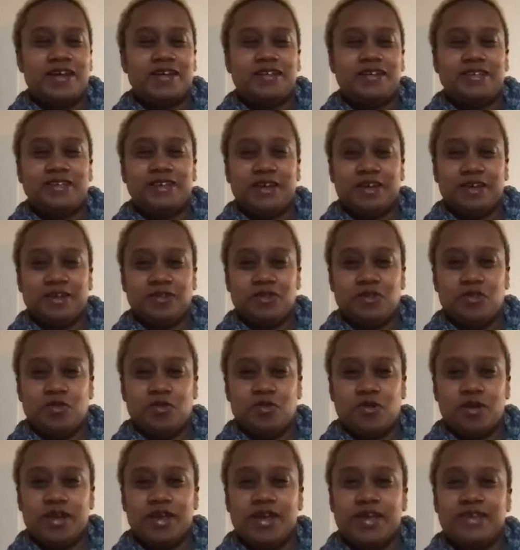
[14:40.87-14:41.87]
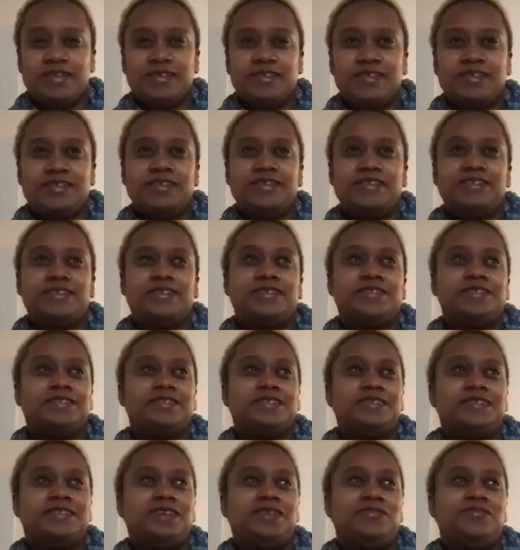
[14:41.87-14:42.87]
it doesn't
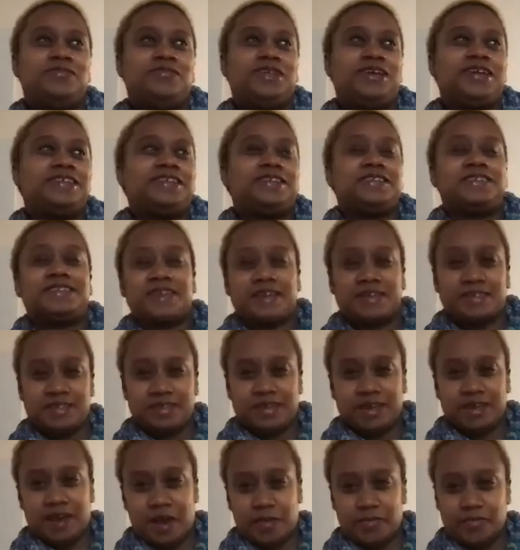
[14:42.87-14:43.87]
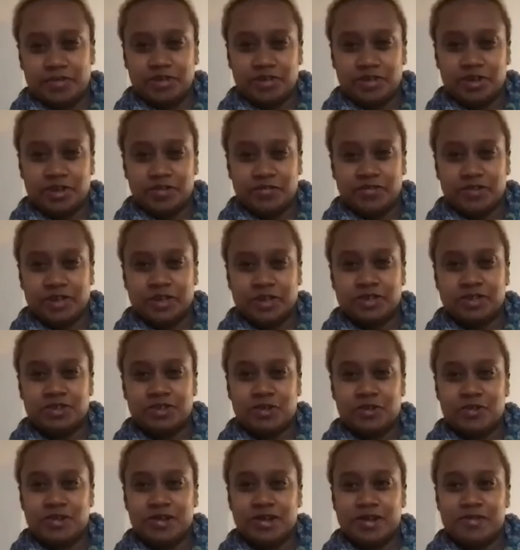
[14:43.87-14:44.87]
seem like the sexy option of like
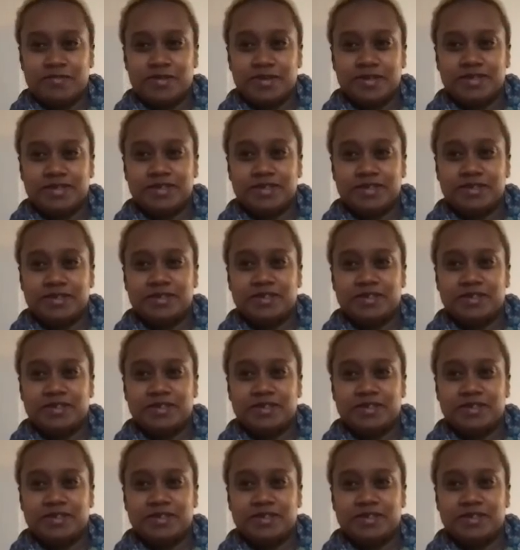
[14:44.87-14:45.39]
starting a business.